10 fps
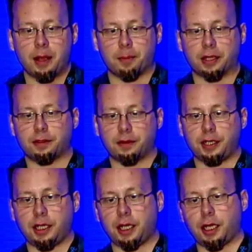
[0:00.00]
But
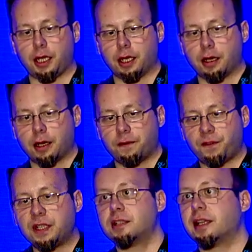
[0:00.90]
the
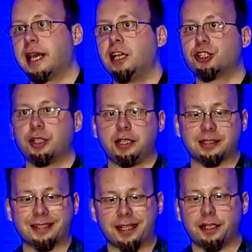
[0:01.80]
field allocation is
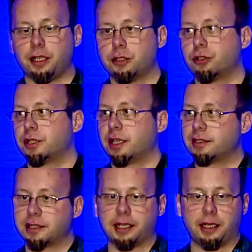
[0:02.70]
slightly interesting and
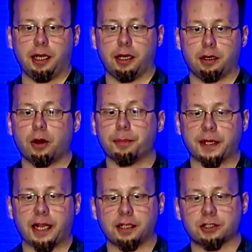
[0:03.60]
slightly complicated.